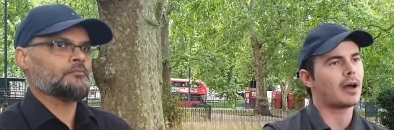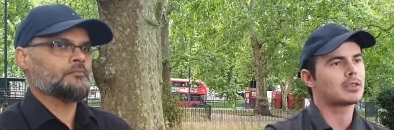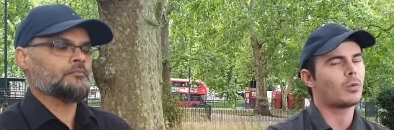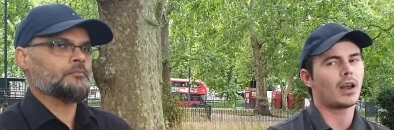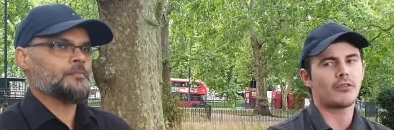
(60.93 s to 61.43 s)

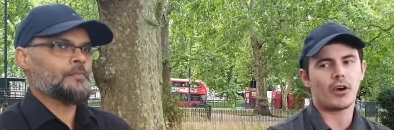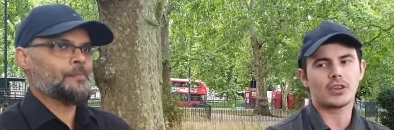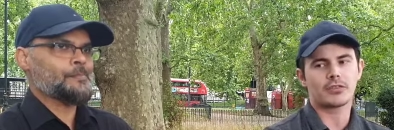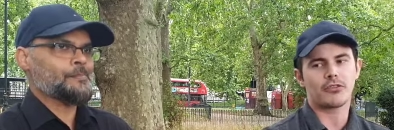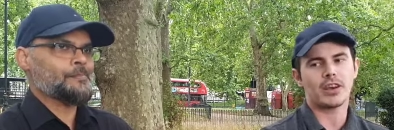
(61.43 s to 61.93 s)
Speaker 1: chapter 1,
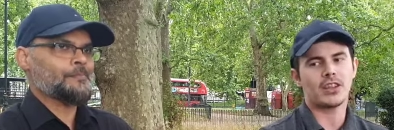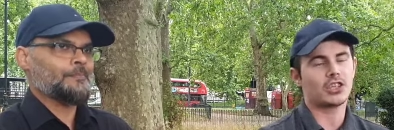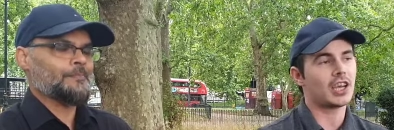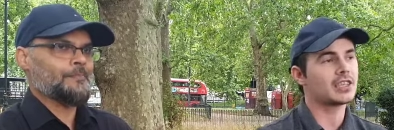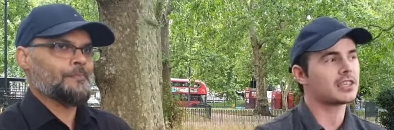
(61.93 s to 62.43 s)
verse 3,
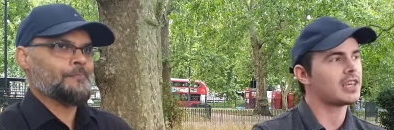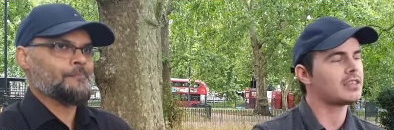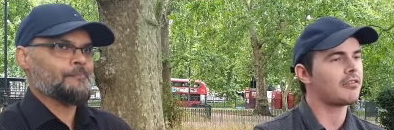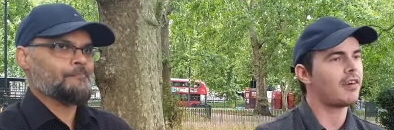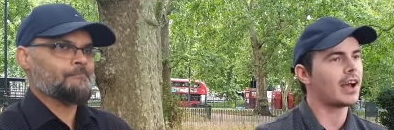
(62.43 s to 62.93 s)
that Jesus
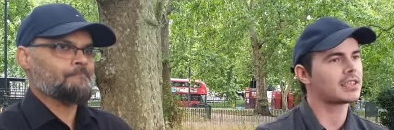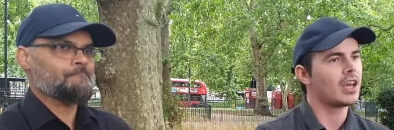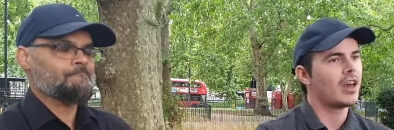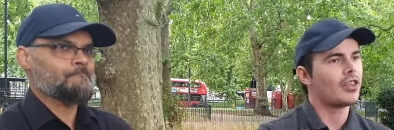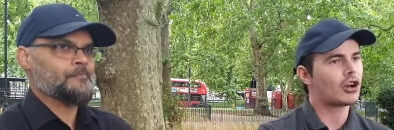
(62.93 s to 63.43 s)
is in
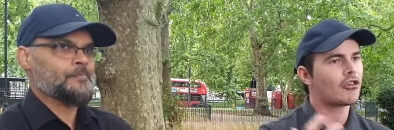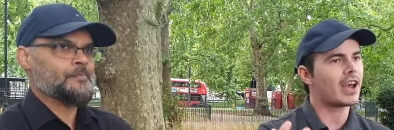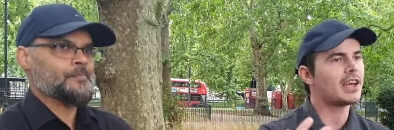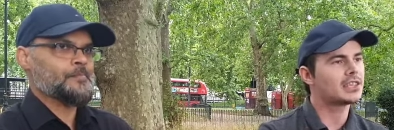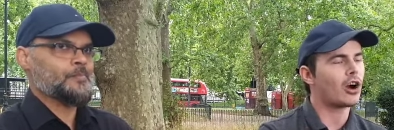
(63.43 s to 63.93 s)
fact the
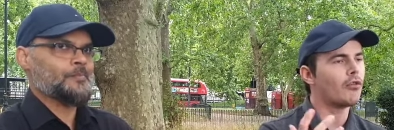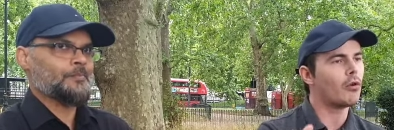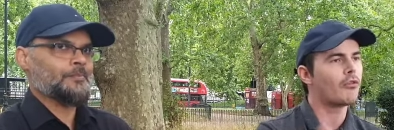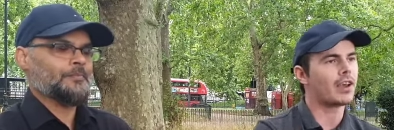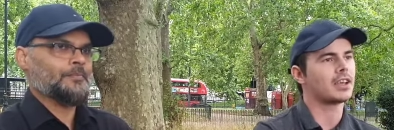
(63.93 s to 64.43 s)
creator of
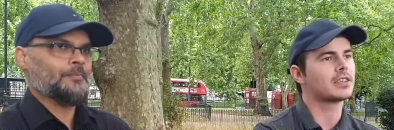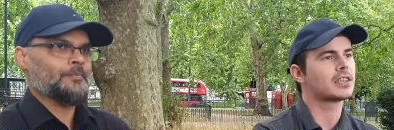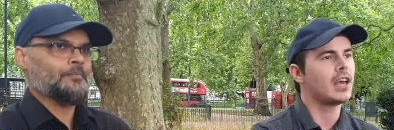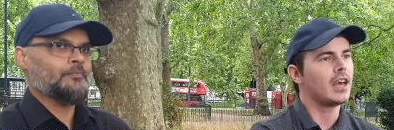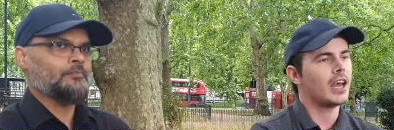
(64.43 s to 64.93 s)
all things.
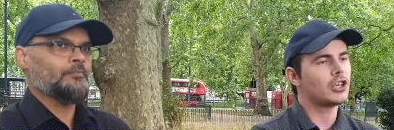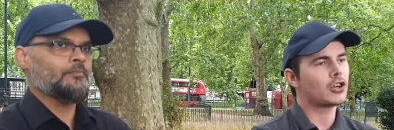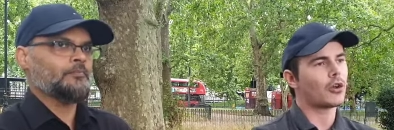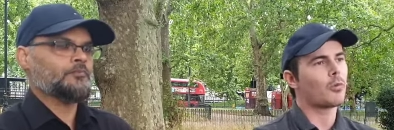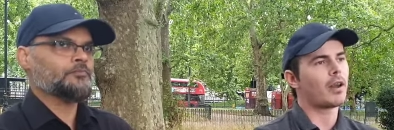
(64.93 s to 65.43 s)
In
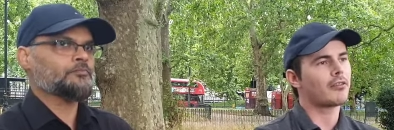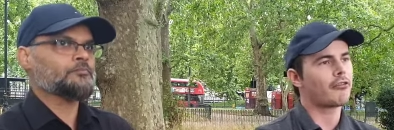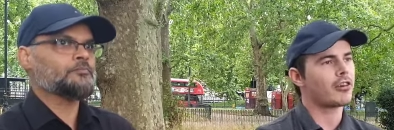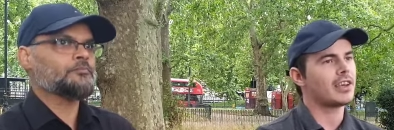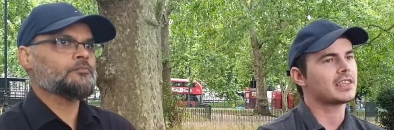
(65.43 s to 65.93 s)
John
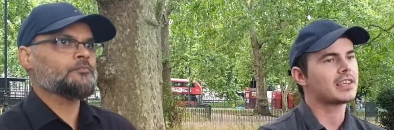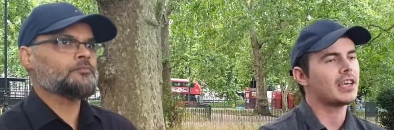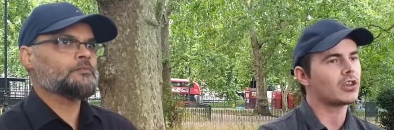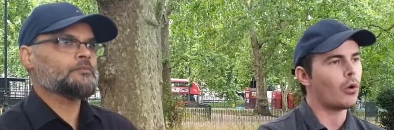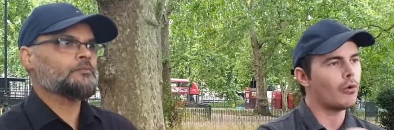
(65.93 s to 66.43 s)
1:3, it
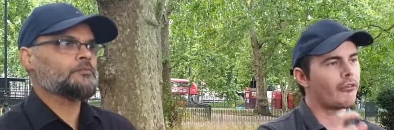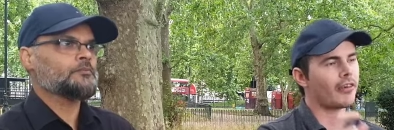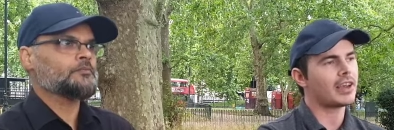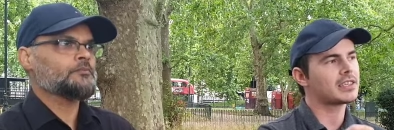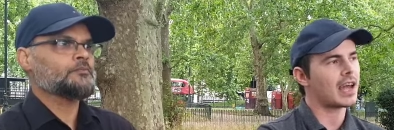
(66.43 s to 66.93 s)
says, all
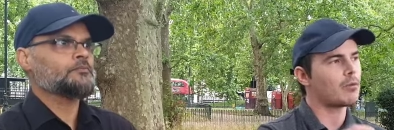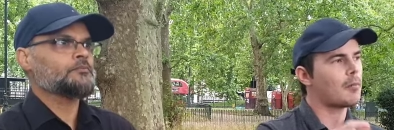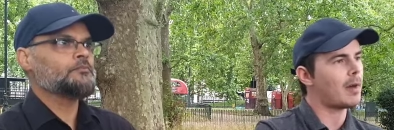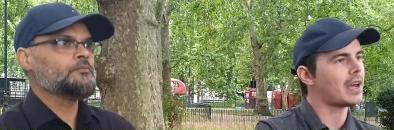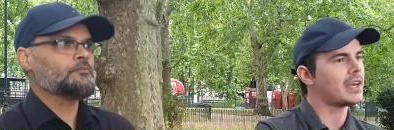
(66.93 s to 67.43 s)
things that
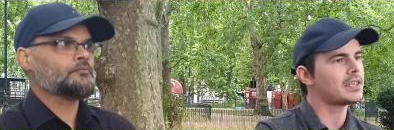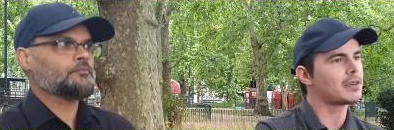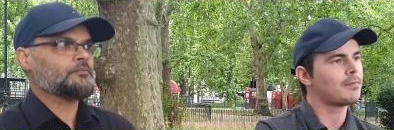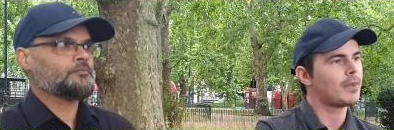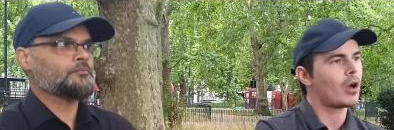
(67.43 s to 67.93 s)
were
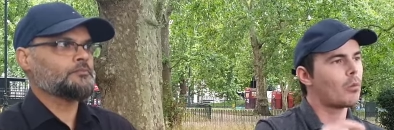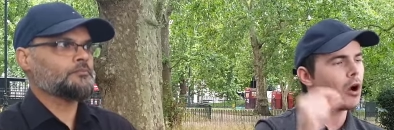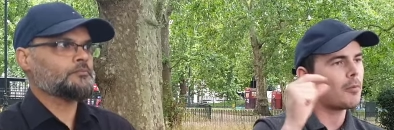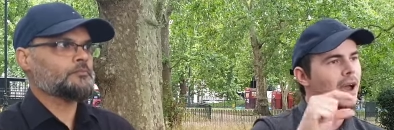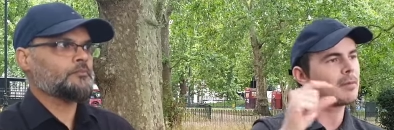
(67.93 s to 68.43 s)

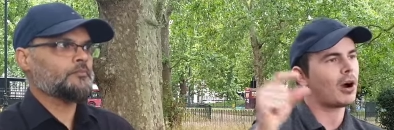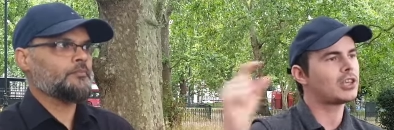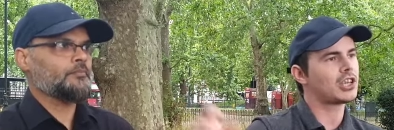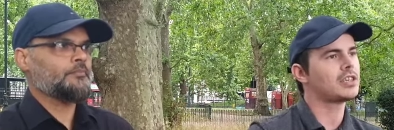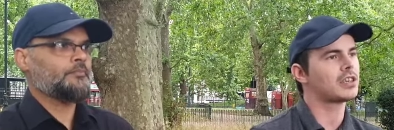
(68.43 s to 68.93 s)
made
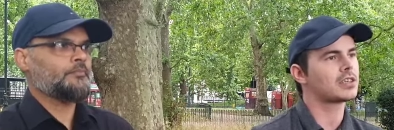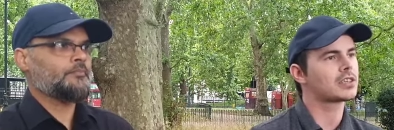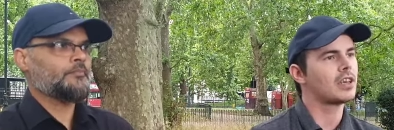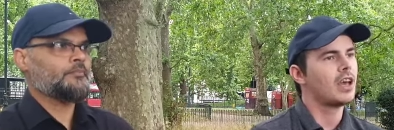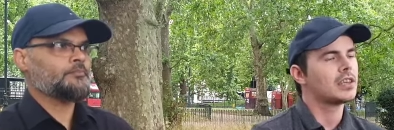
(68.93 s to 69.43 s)
by Jesus.
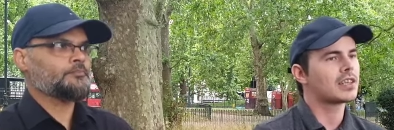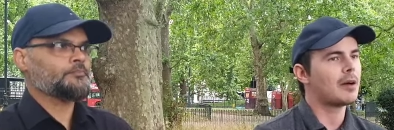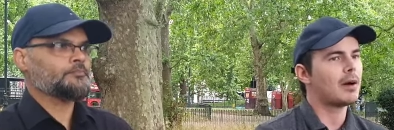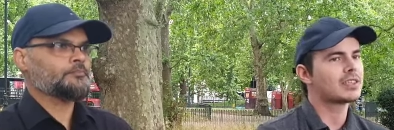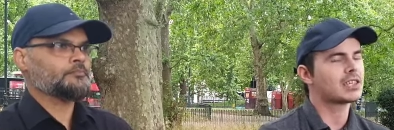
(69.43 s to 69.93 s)
So
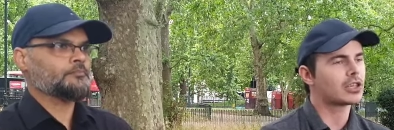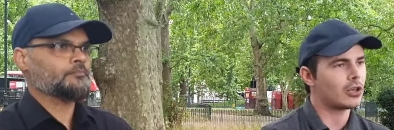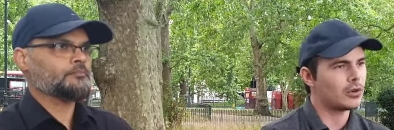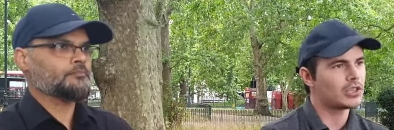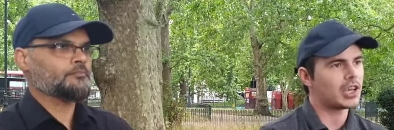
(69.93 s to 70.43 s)
that must
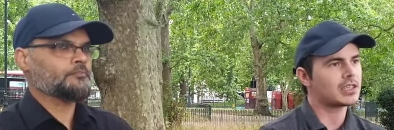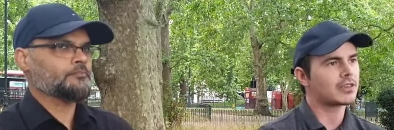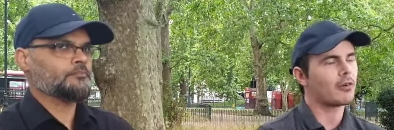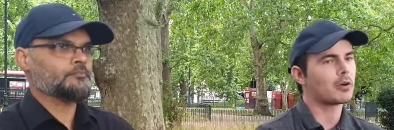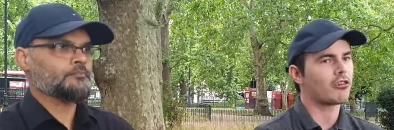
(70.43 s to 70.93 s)
exclude
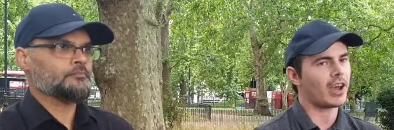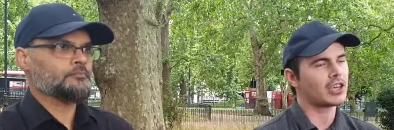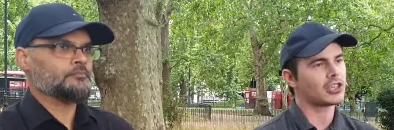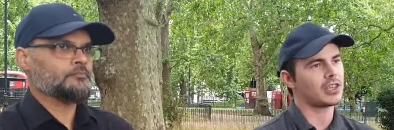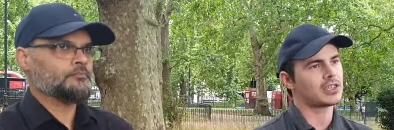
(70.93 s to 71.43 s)
Jesus from
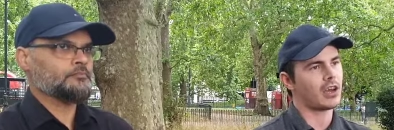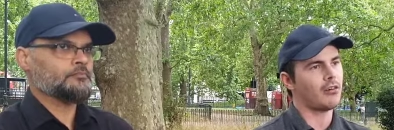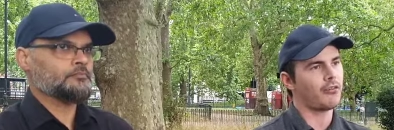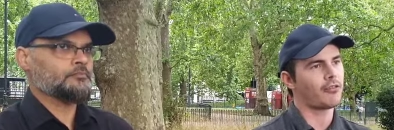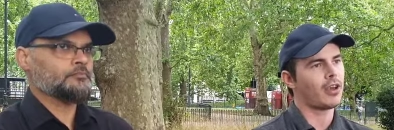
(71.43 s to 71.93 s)
creation
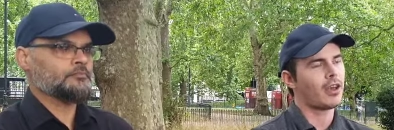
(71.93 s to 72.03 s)
itself.